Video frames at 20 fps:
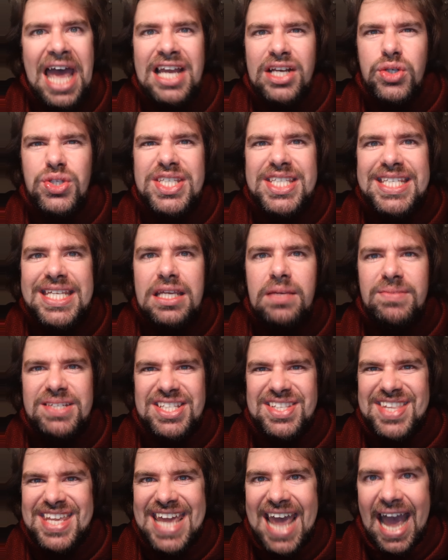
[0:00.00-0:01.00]
to seem
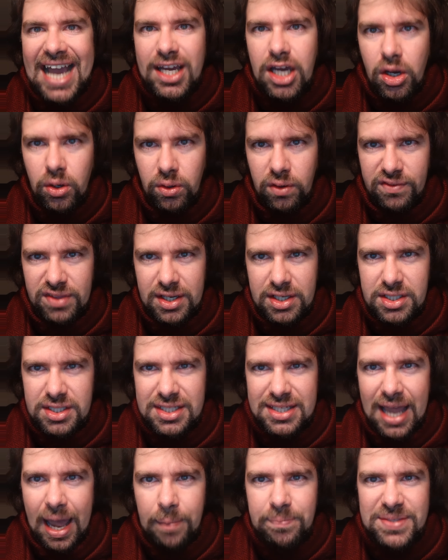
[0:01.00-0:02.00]
as the echo of their
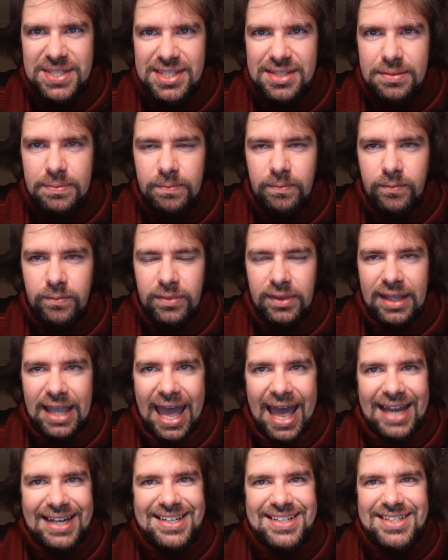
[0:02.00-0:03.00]
steps.
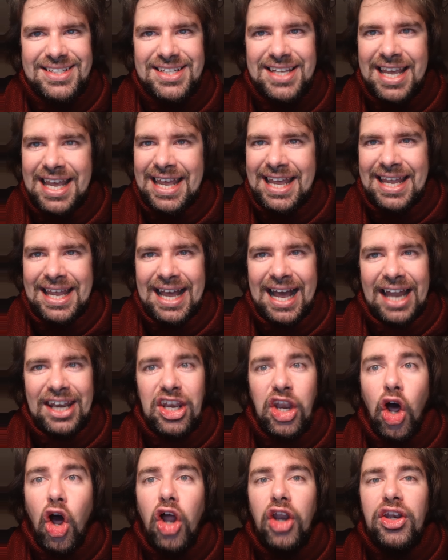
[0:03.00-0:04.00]
And
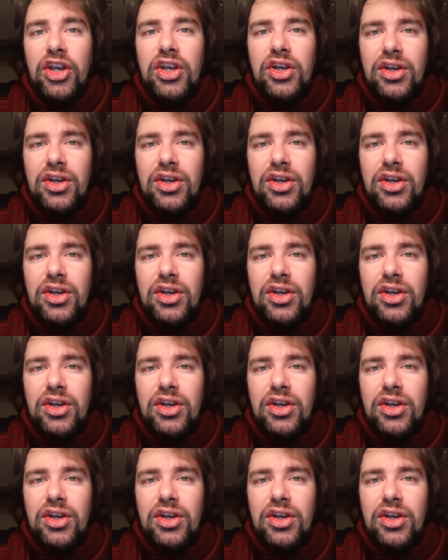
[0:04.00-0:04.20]
anon